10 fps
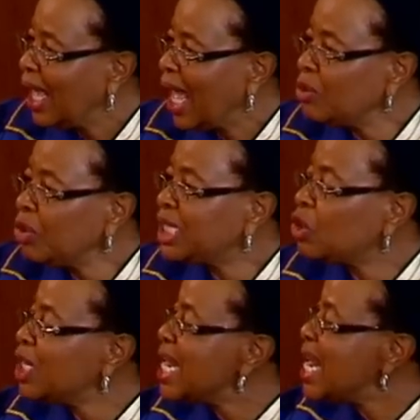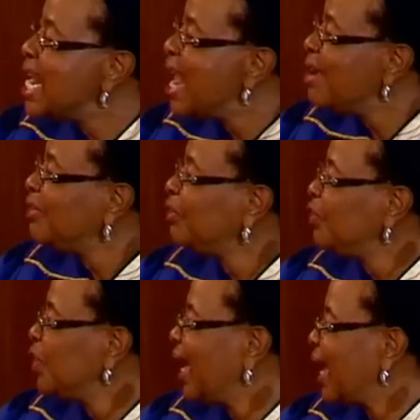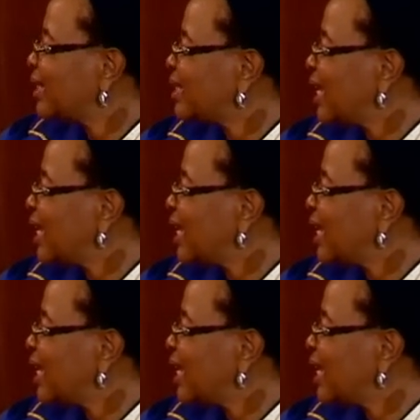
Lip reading: And we should never forget,